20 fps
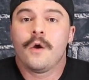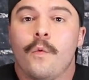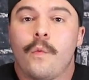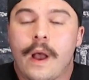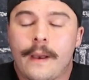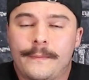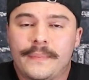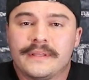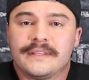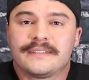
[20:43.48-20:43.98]

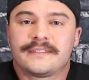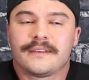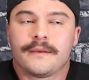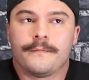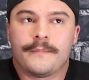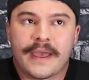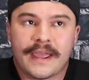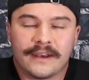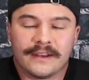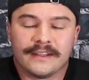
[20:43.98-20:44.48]

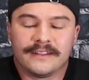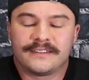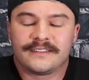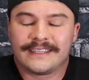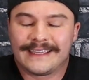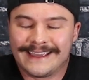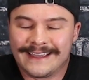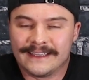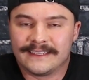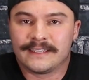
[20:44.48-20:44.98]
Weapons
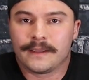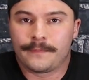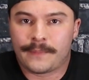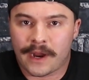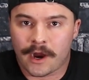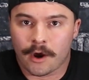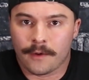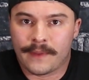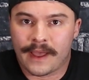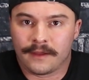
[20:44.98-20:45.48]
maintenance is
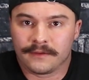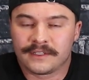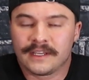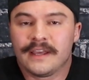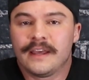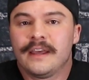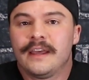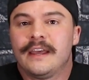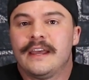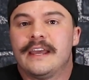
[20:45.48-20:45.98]
paramount.
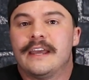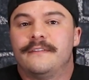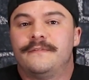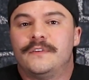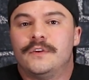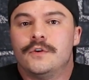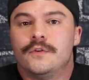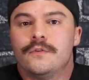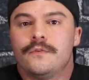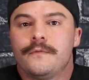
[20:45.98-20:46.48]

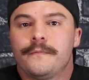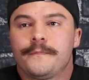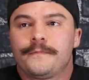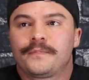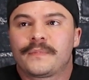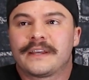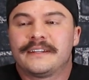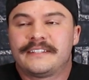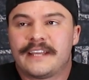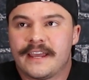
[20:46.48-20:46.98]
If you
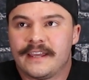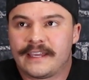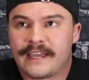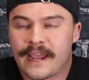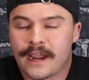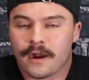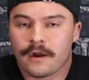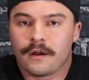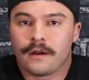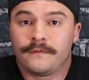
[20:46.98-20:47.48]
take
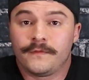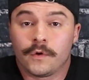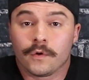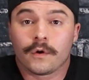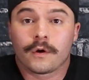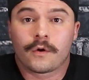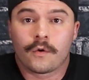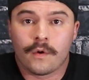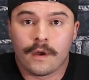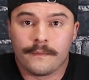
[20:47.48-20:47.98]
care of
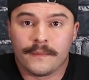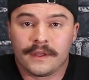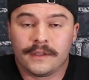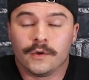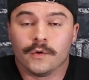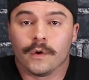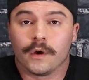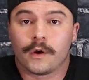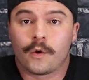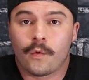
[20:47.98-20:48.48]
your
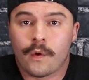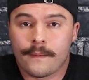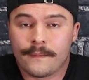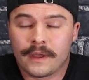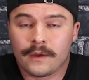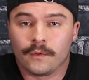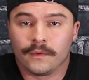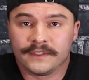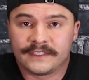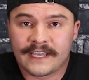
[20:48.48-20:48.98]

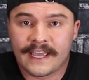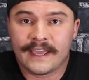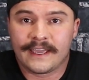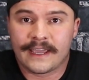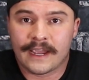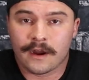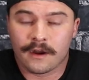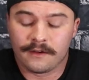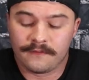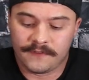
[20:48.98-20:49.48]
equipment will take
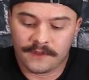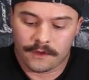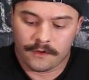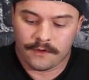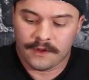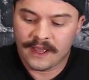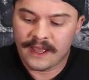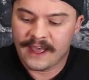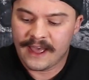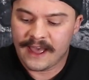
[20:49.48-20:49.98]
care of
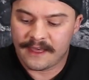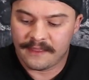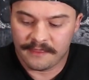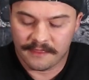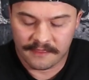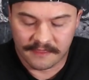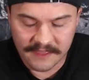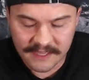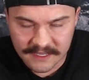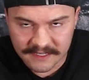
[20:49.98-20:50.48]
you.
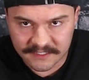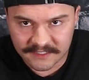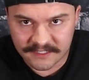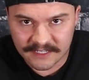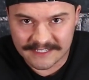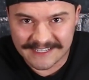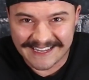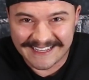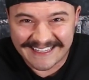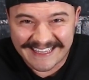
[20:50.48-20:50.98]
And
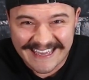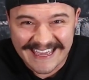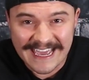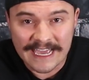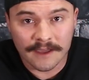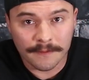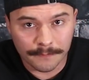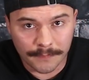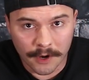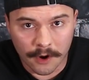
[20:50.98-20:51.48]
this is a
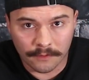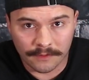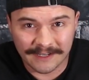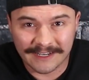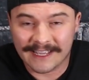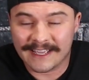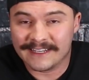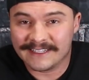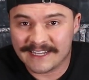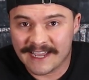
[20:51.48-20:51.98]
key
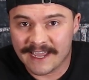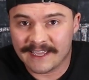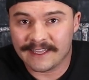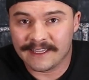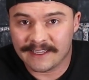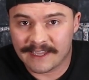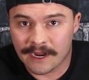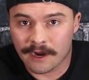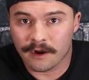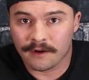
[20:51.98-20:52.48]
component in
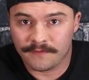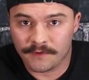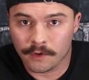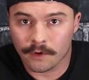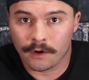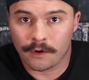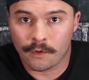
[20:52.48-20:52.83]
taking care of your